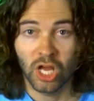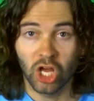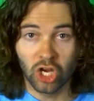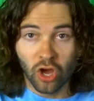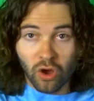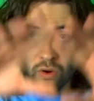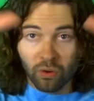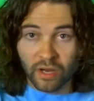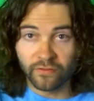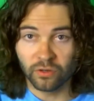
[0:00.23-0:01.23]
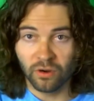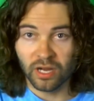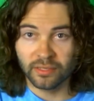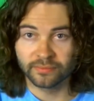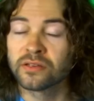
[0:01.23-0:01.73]
Hello
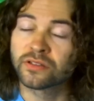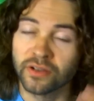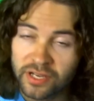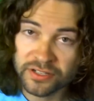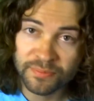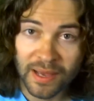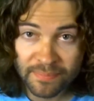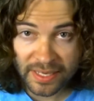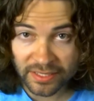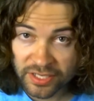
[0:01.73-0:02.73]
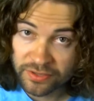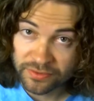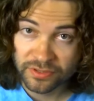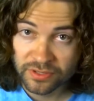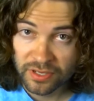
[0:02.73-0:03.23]
everyone! So here's my big
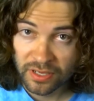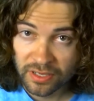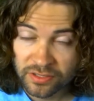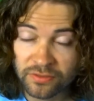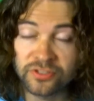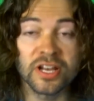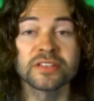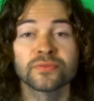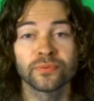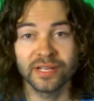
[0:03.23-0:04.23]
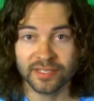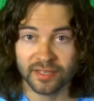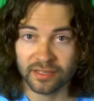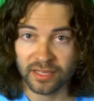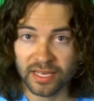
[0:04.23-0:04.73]
news. So just
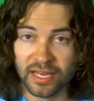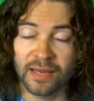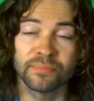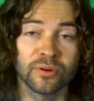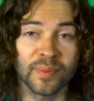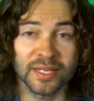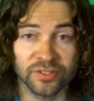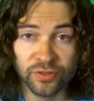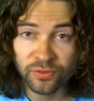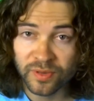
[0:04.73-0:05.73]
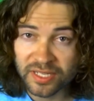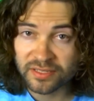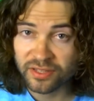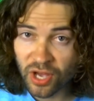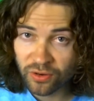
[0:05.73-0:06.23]
recently I put my 2
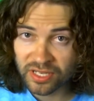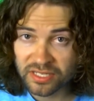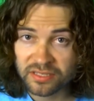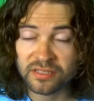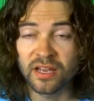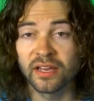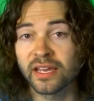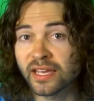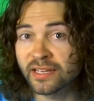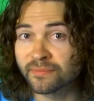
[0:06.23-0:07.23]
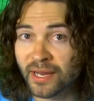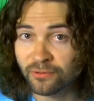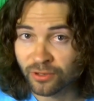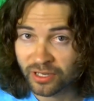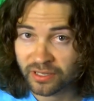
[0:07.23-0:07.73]
weeks notice in at
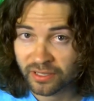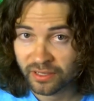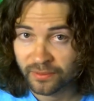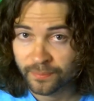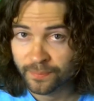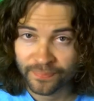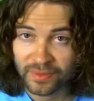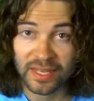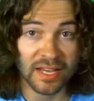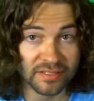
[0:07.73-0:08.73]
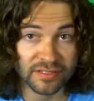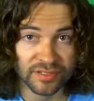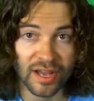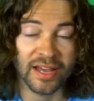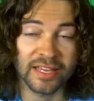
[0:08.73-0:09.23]
my work.
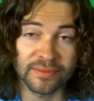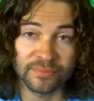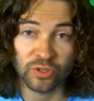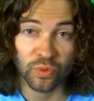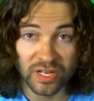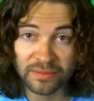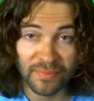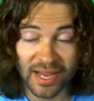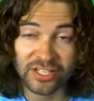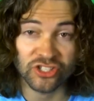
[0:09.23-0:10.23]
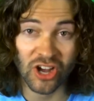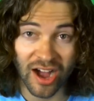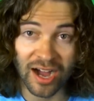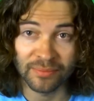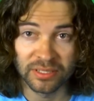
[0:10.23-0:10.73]
Yes, I am quitting my
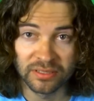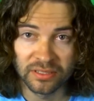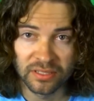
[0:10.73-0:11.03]
job.